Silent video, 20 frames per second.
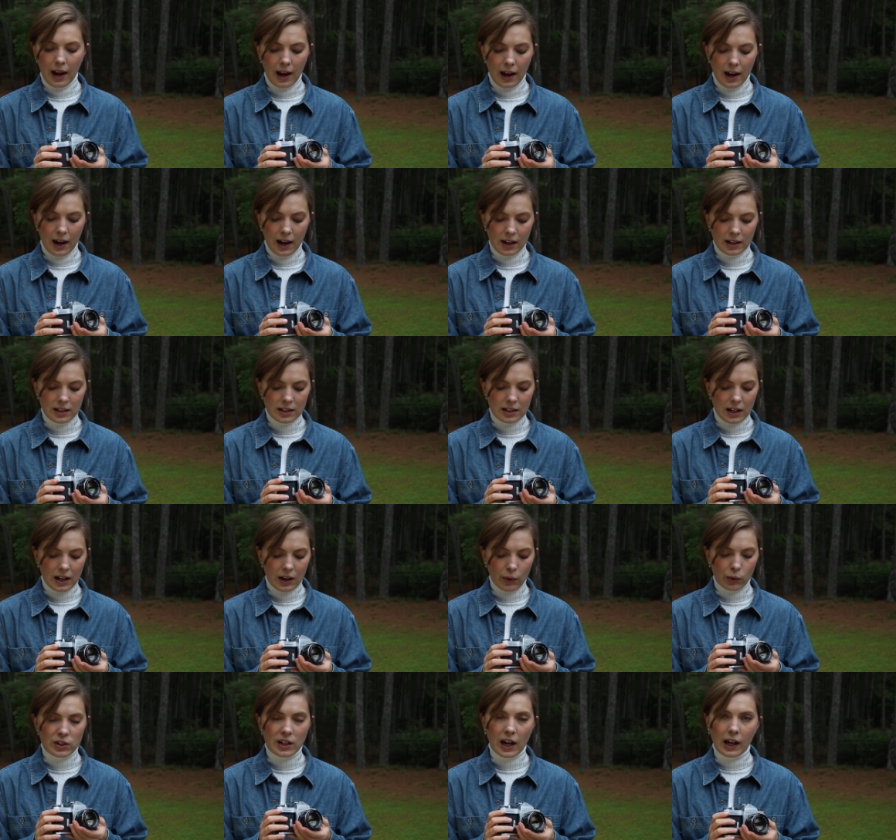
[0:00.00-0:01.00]
and
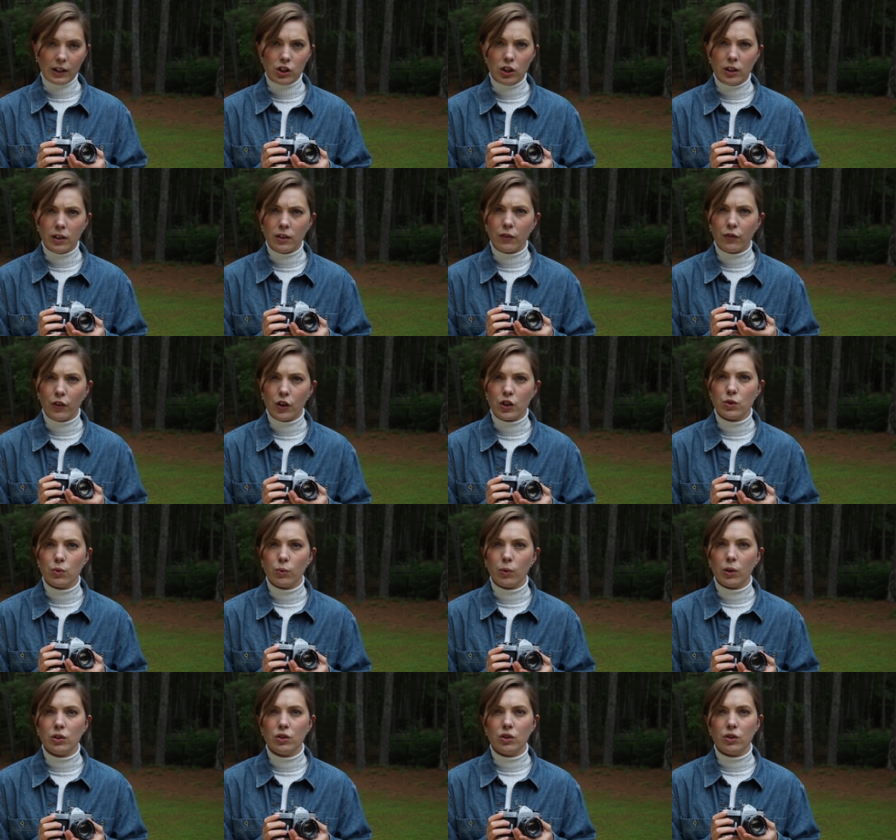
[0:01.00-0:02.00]
it was actually the first
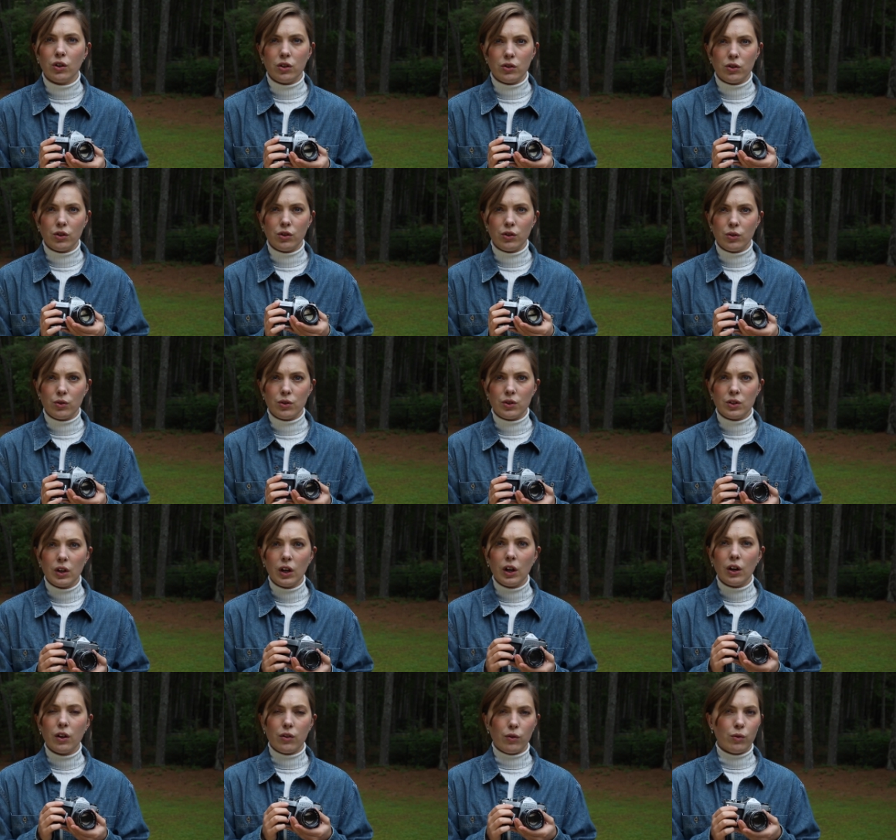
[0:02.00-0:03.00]
one to introduce
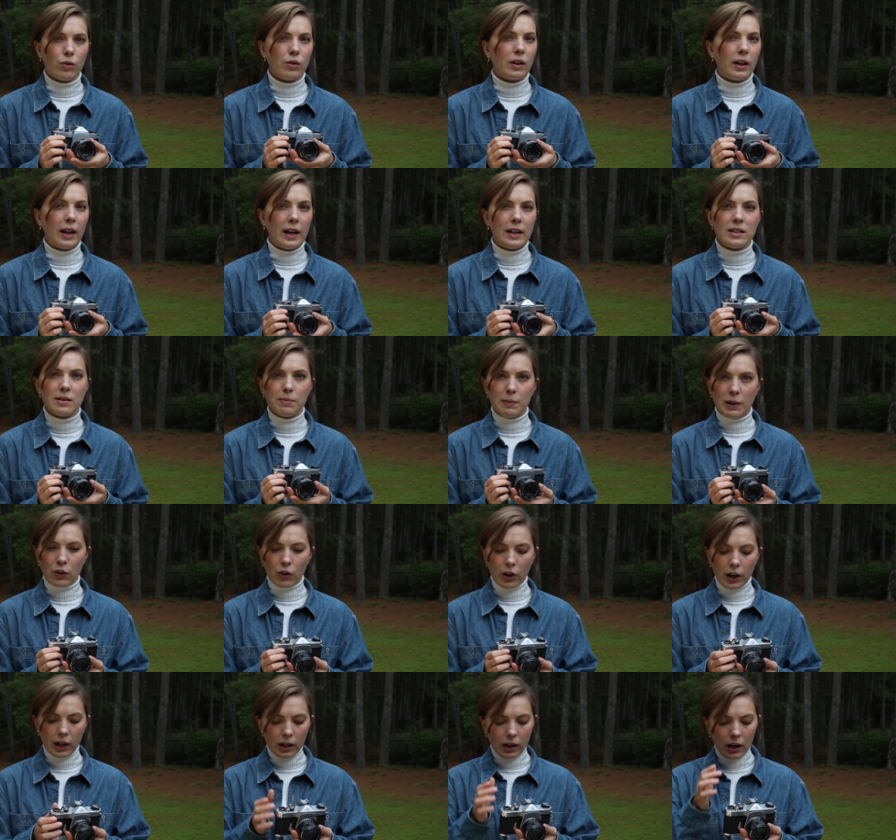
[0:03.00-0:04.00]
through the lens
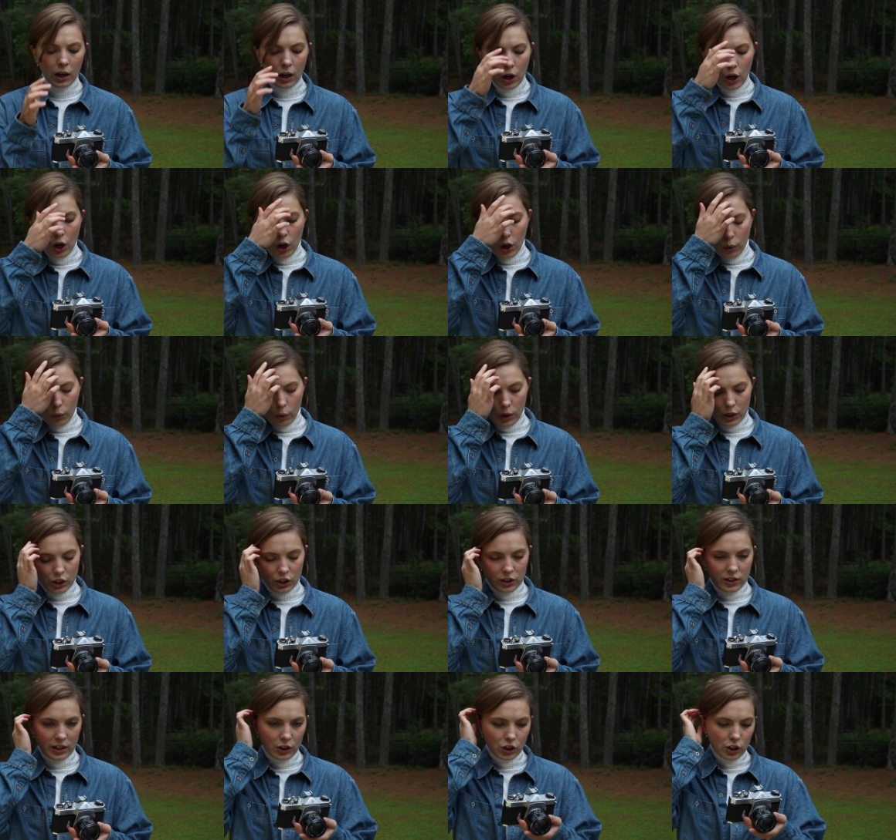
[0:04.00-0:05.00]
metering which
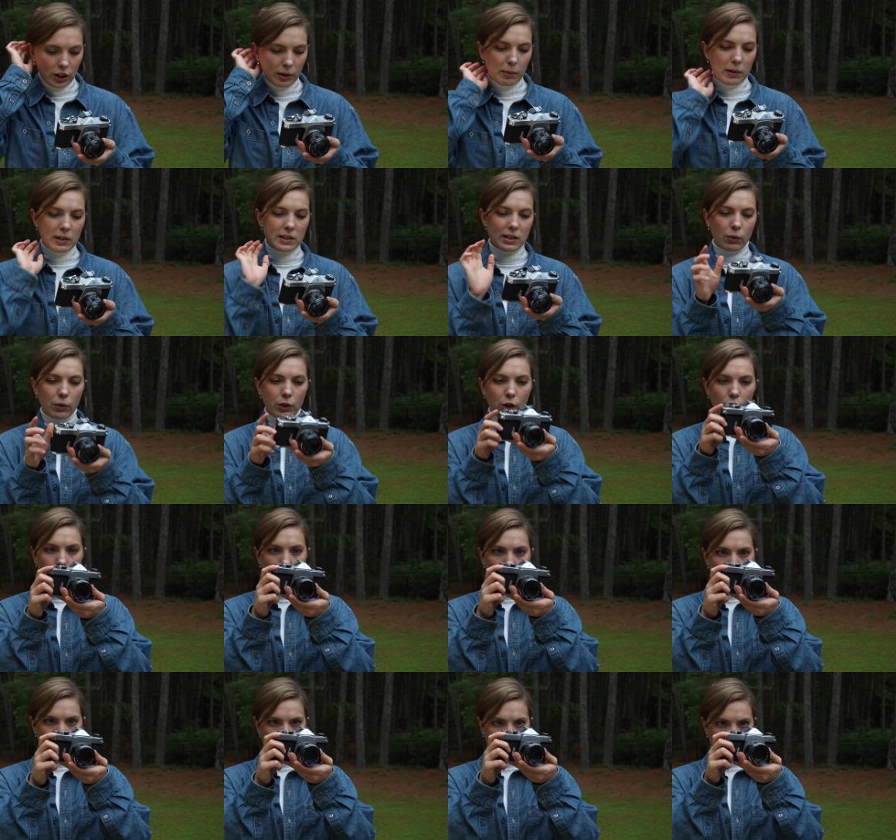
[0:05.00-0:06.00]
essentially means that when you
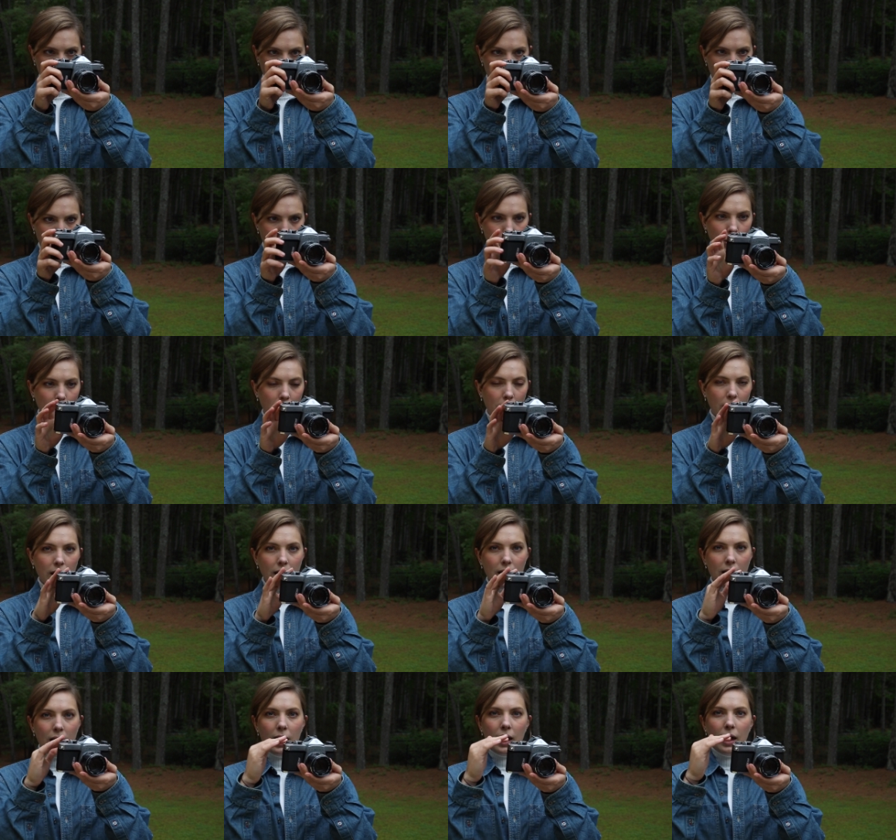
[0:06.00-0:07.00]
look through the camera,
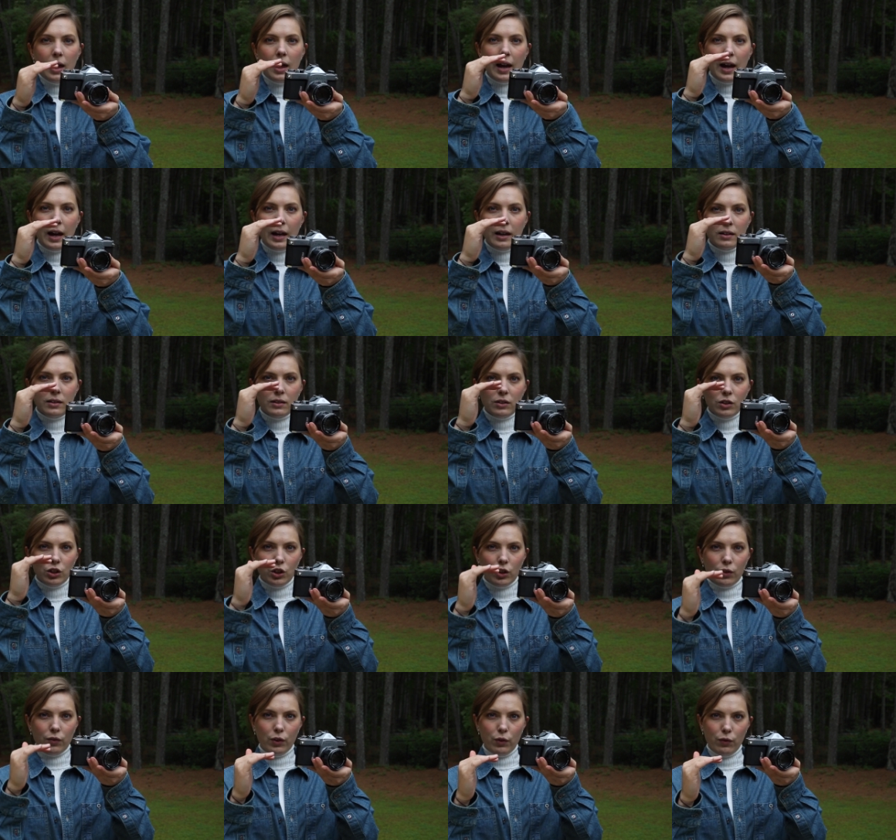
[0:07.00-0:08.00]
in
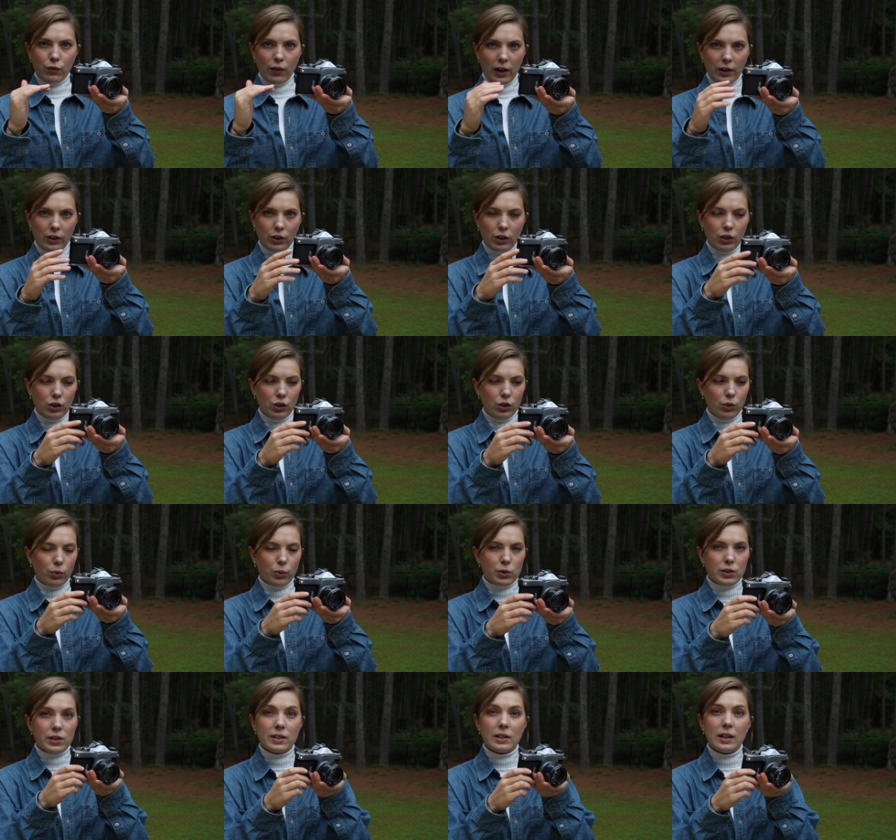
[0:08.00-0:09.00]
your viewfinder, you
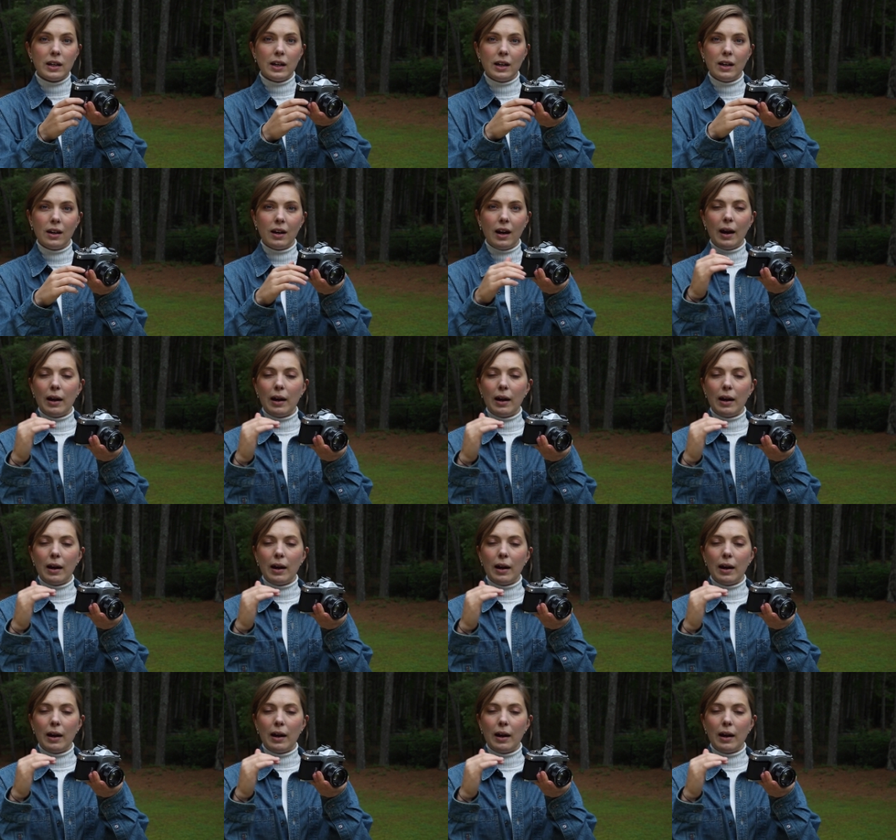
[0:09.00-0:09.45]
will see